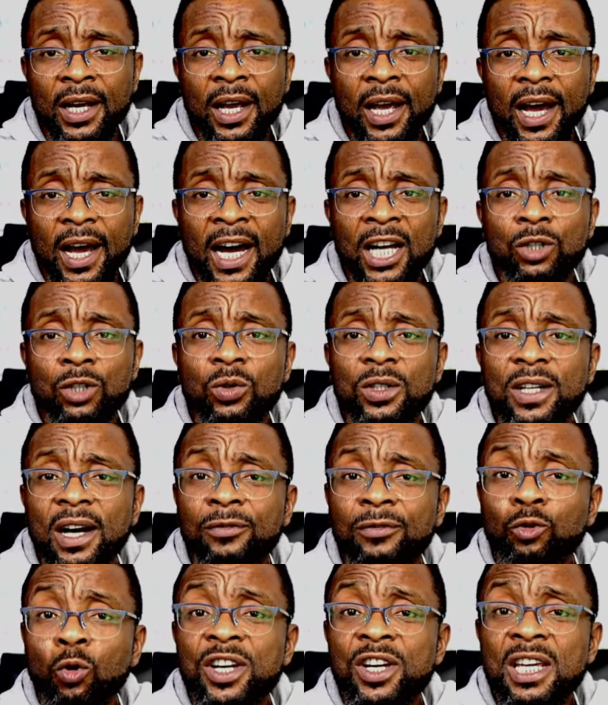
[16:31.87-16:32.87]
and you would have
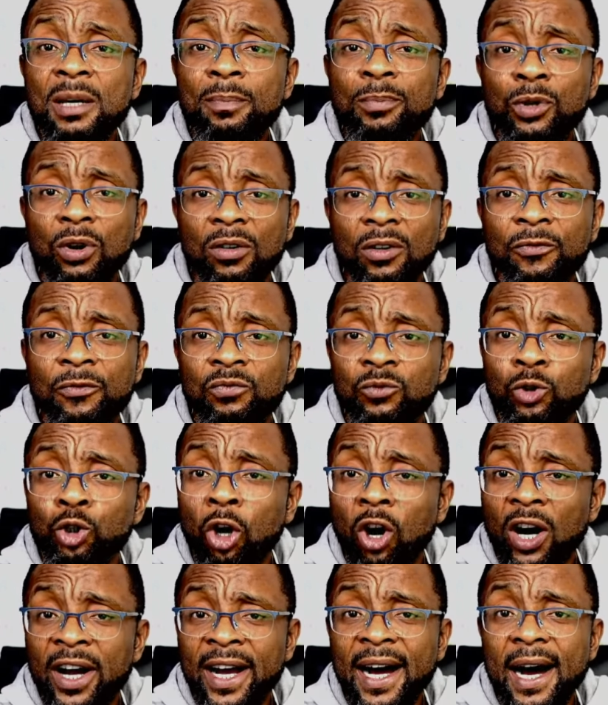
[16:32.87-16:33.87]
to keep your
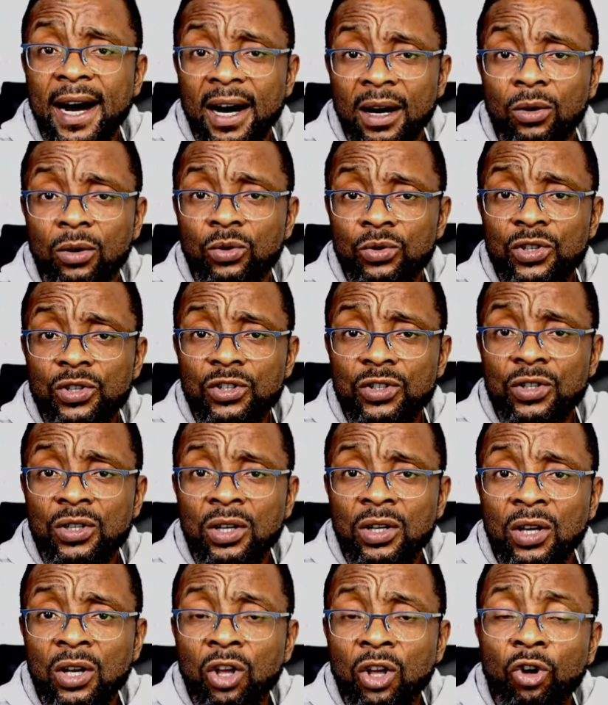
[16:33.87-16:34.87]
cows
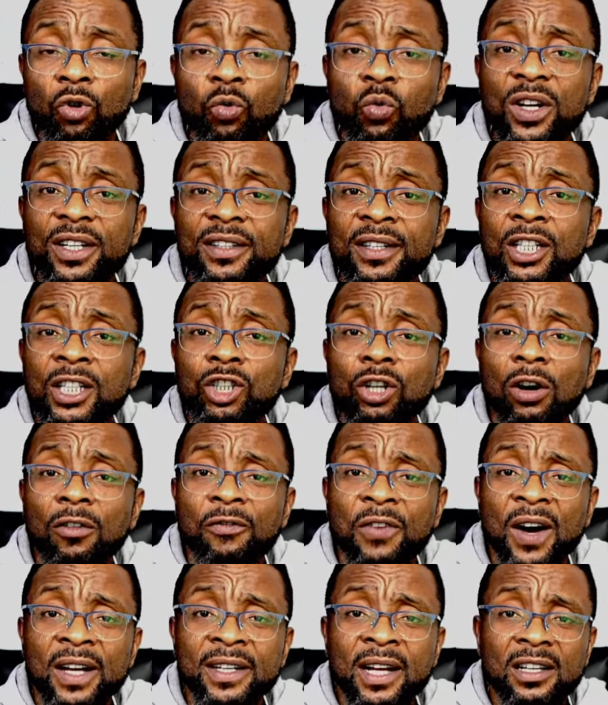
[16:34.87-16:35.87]
within your
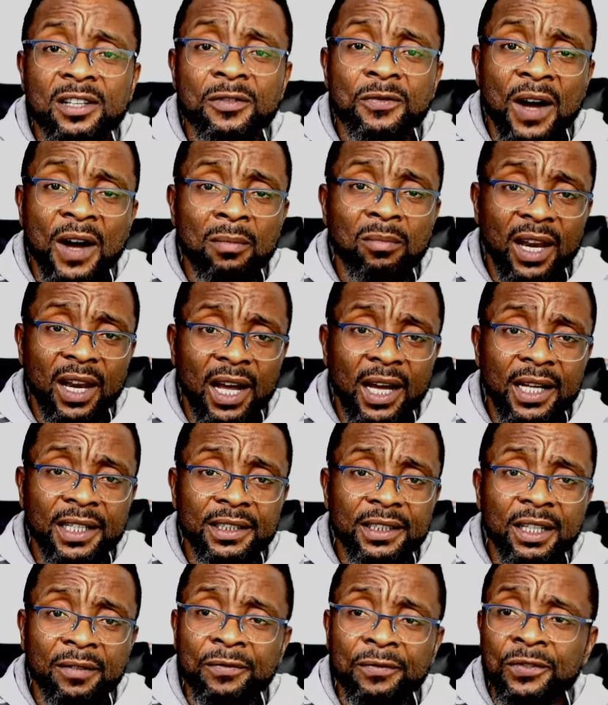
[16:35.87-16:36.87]
father's farmland.
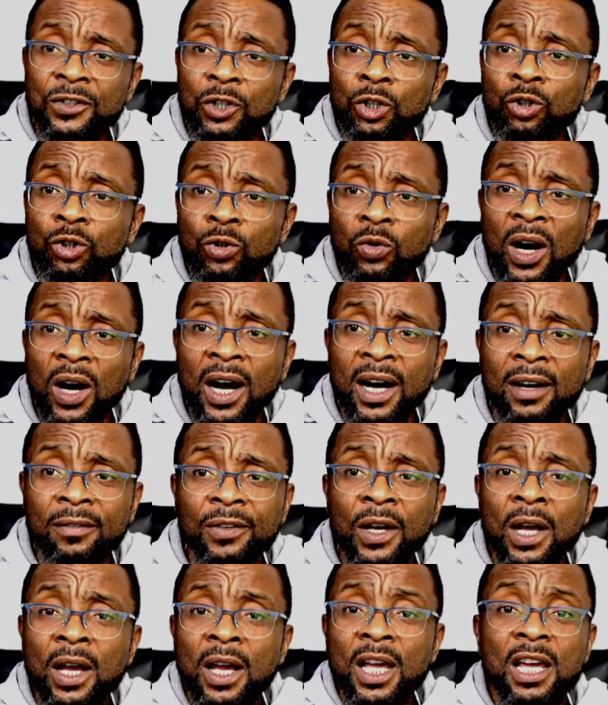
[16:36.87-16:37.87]
If you
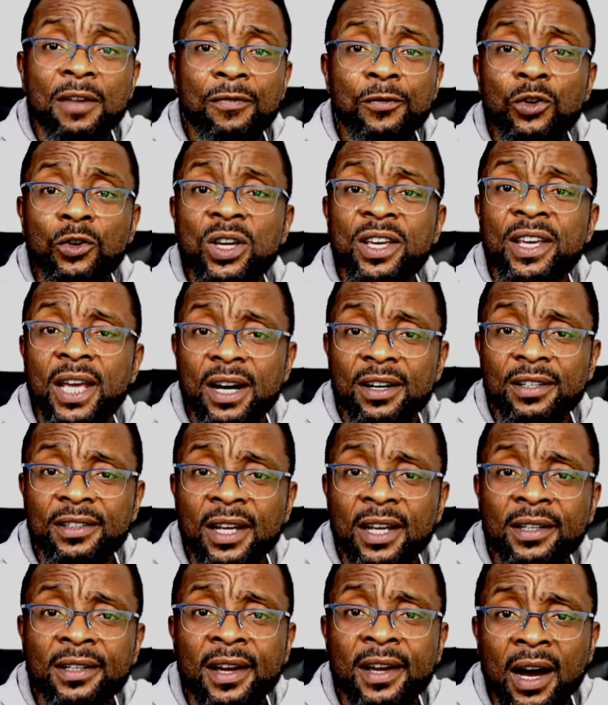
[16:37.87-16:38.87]

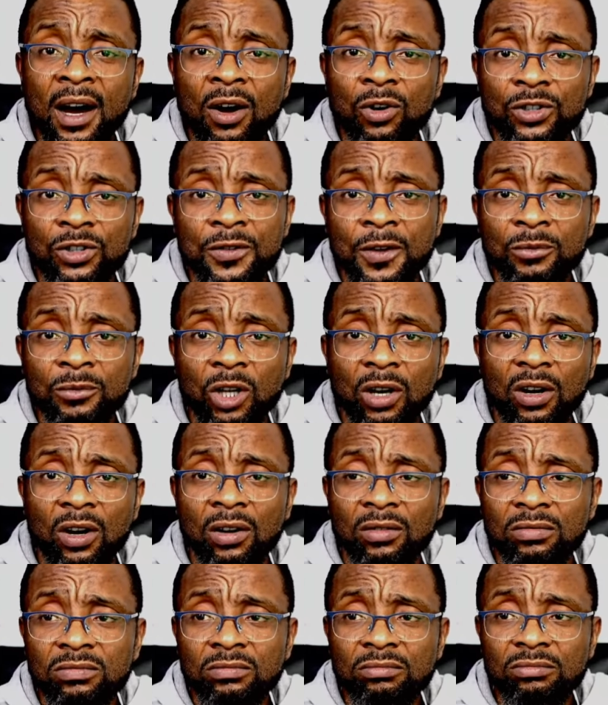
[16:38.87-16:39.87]
inherited cows from
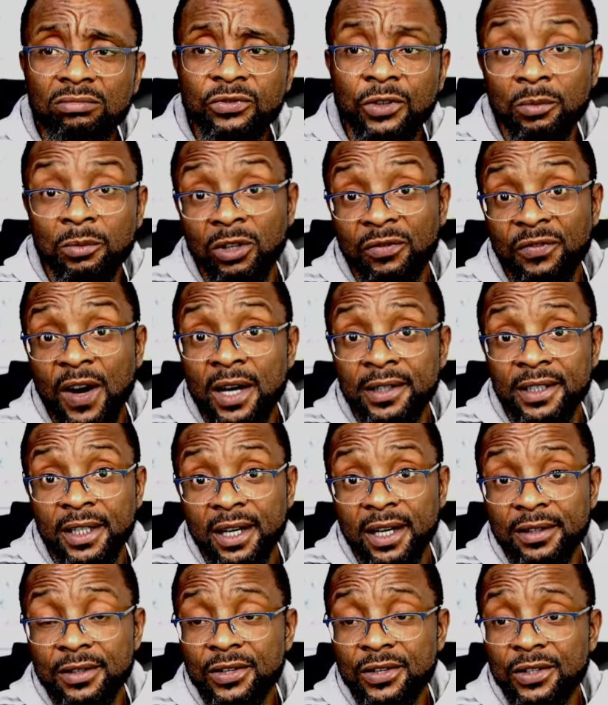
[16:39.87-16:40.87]
your
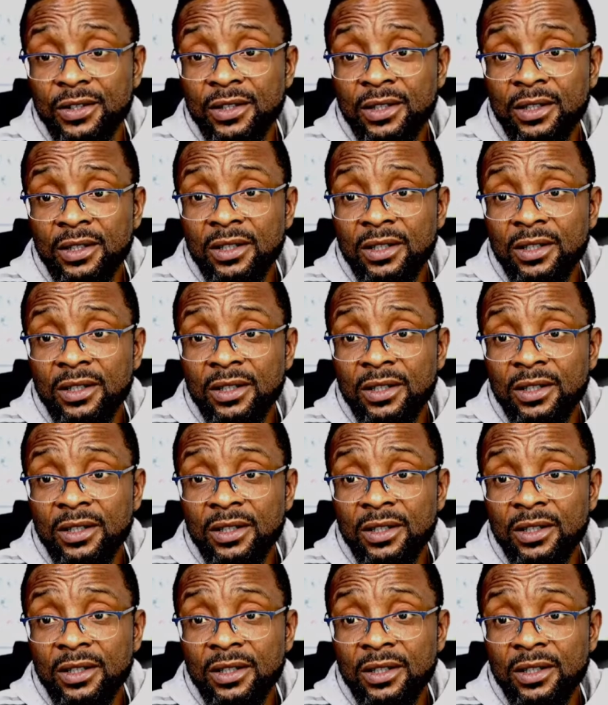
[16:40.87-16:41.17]
fathers,